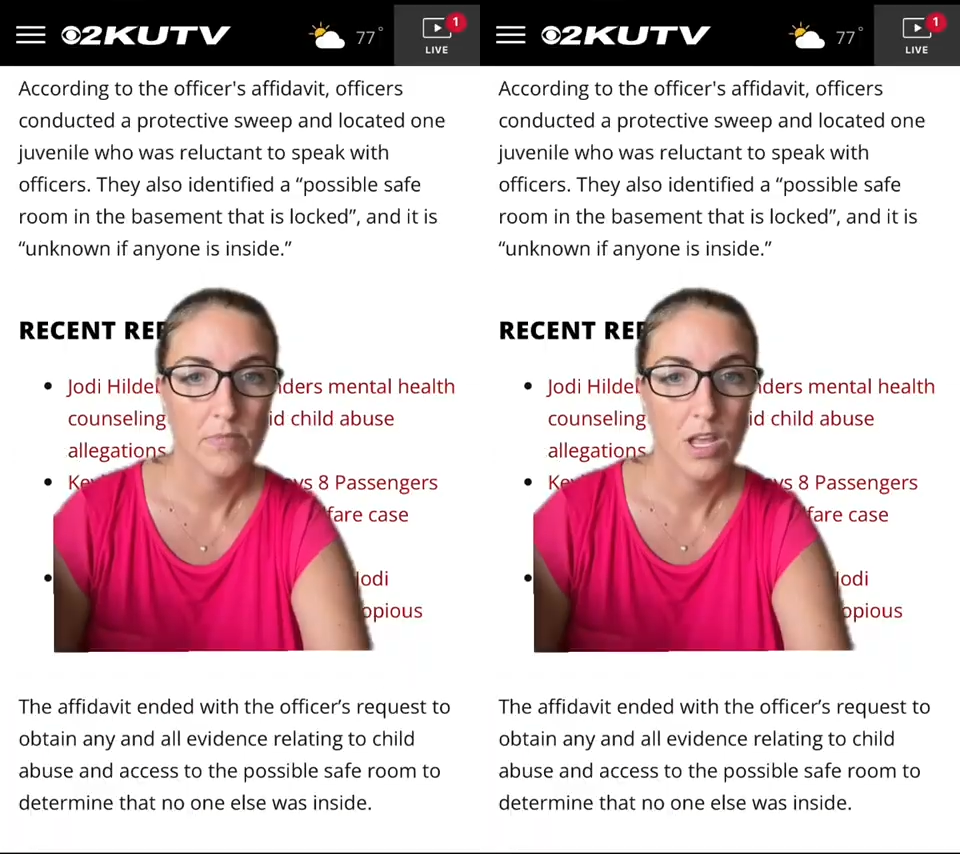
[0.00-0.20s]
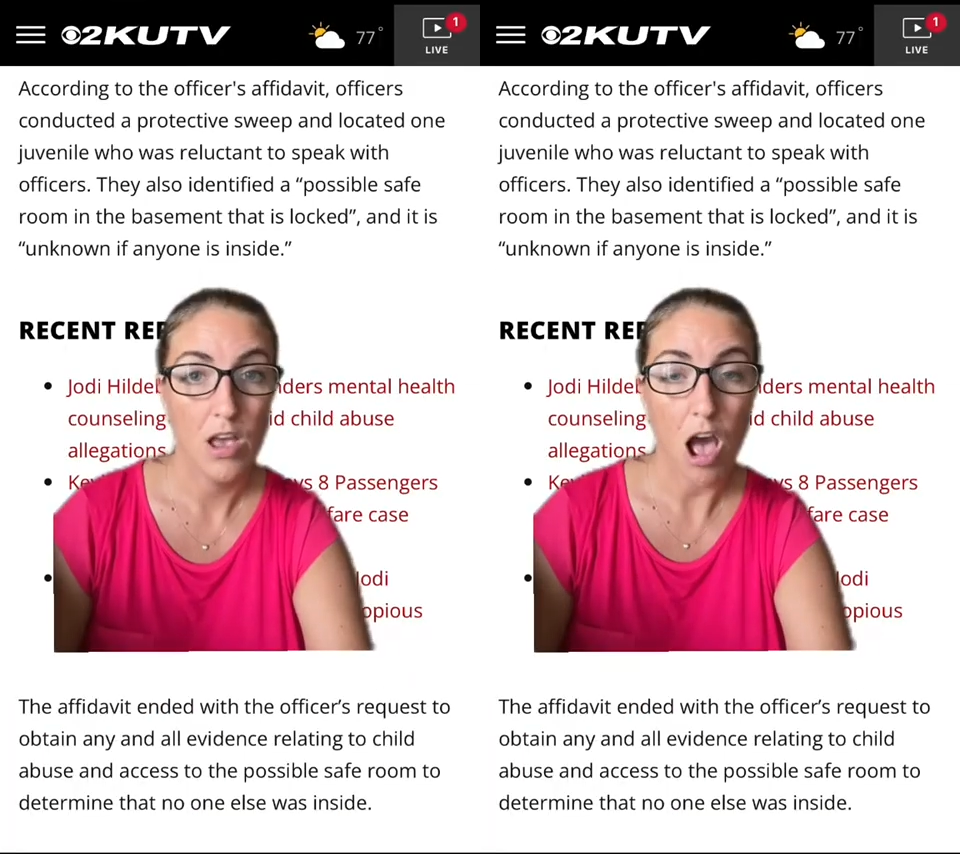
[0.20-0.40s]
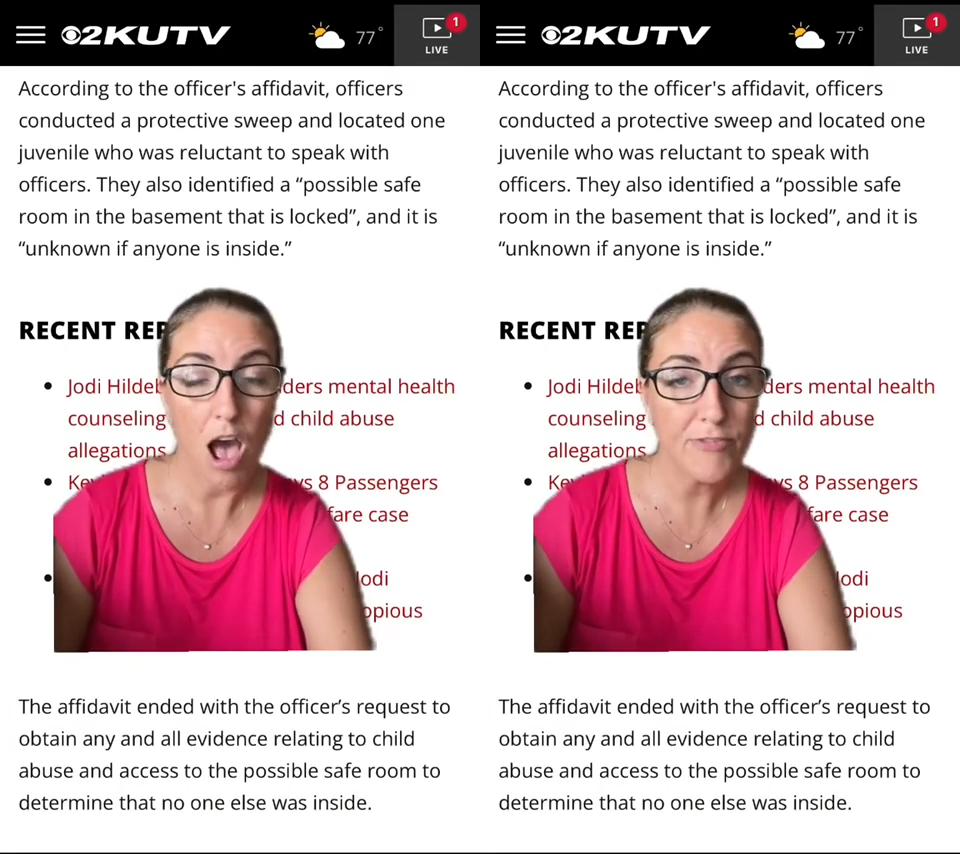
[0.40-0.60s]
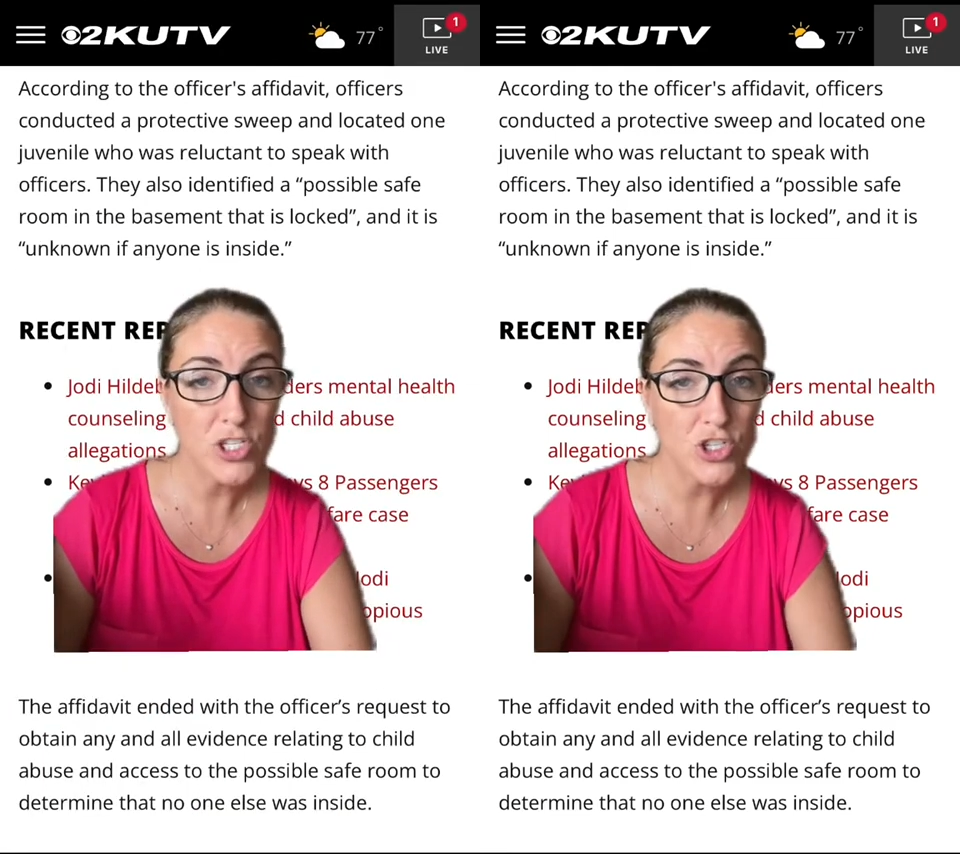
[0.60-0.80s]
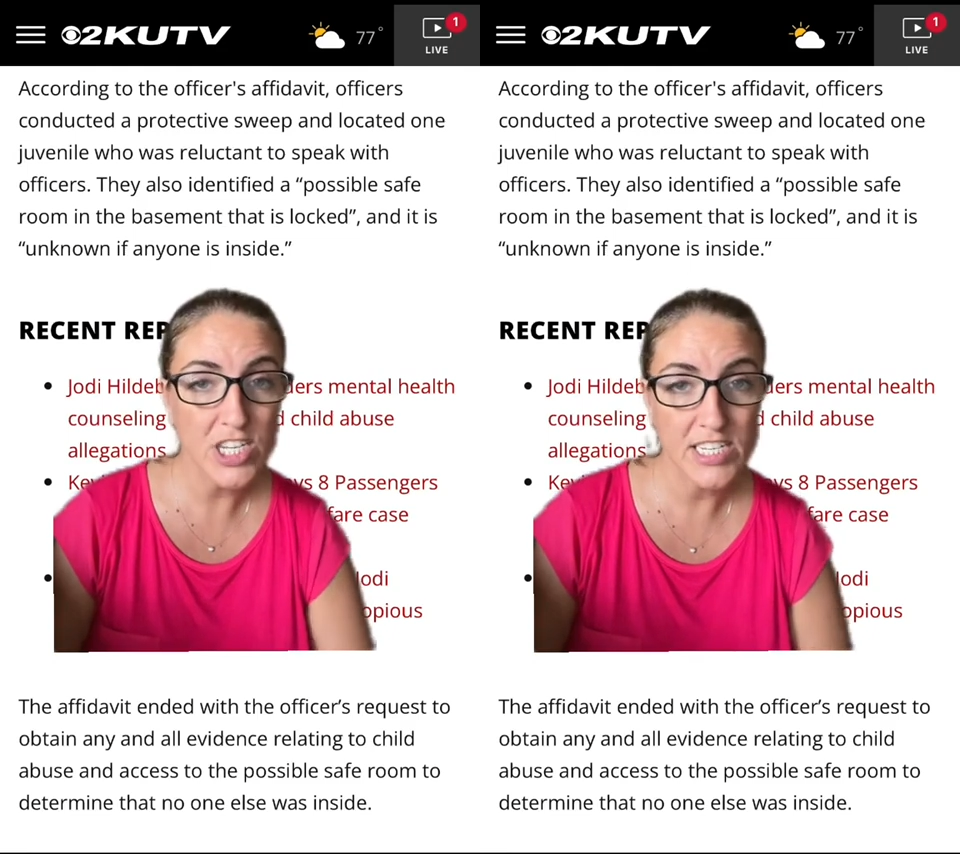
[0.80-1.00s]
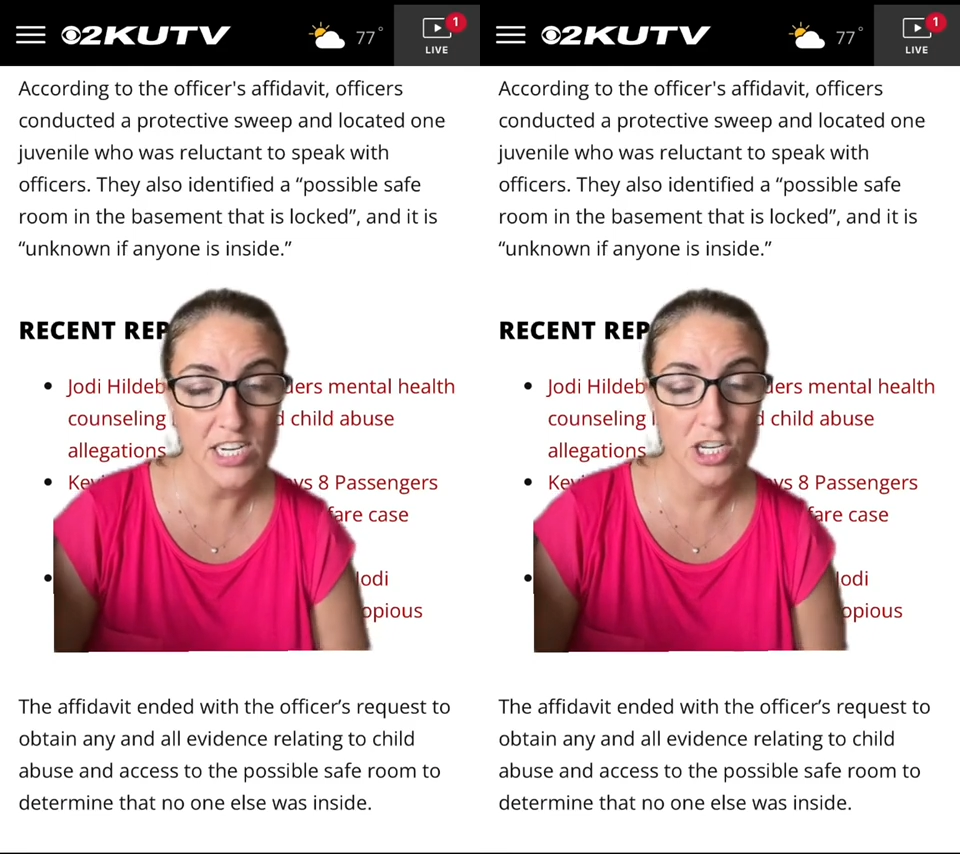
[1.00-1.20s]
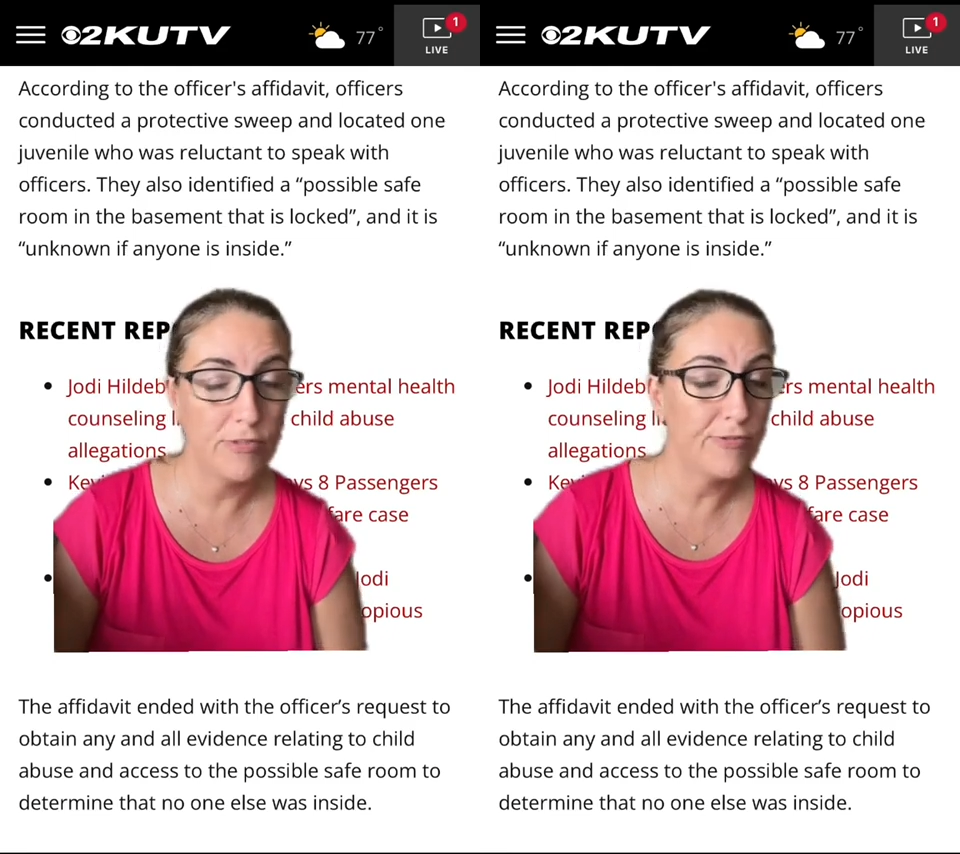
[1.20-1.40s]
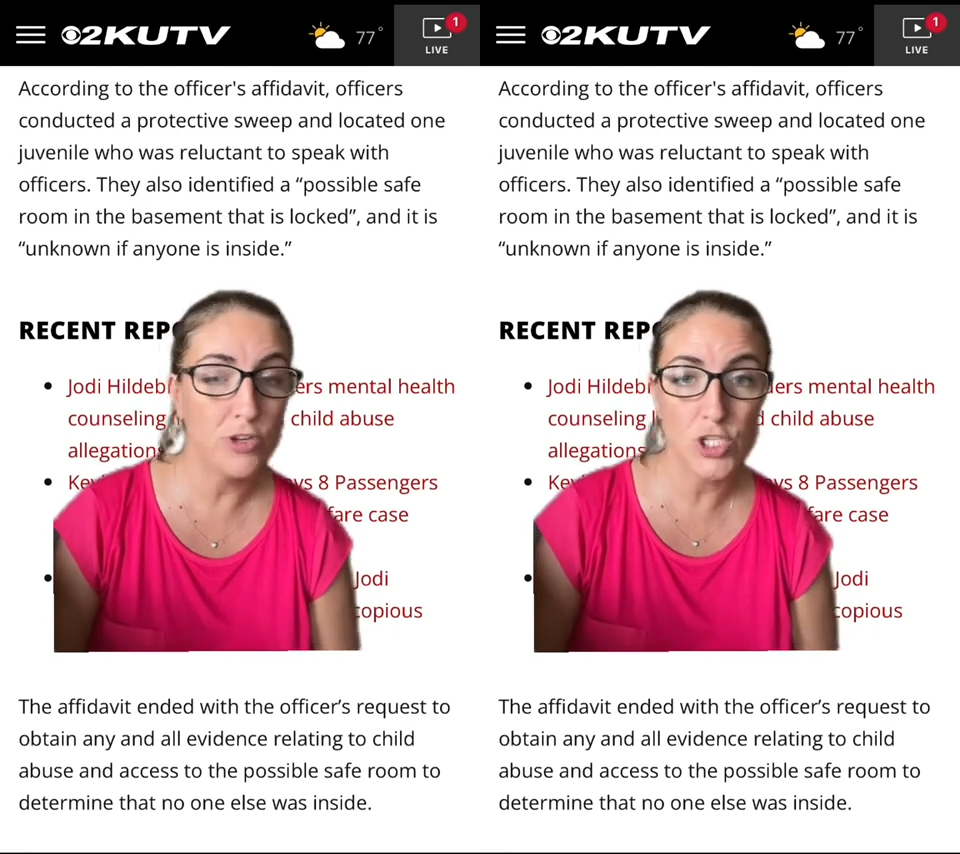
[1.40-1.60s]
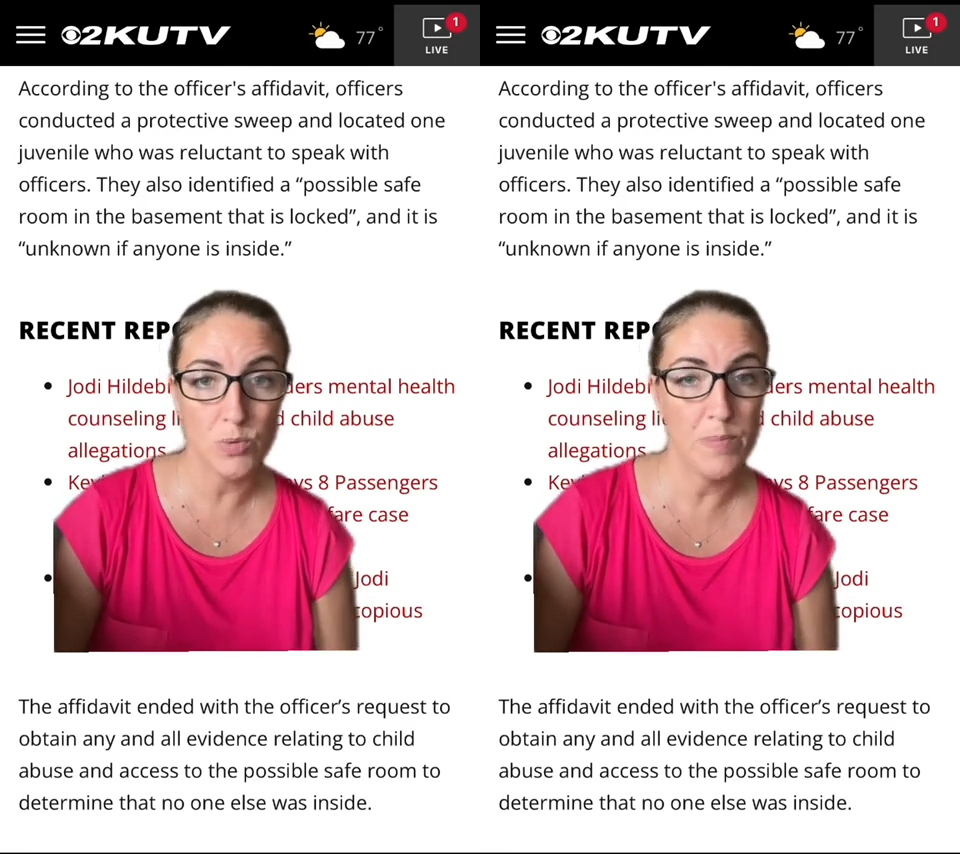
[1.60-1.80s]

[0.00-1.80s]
Officers conducted a full sweep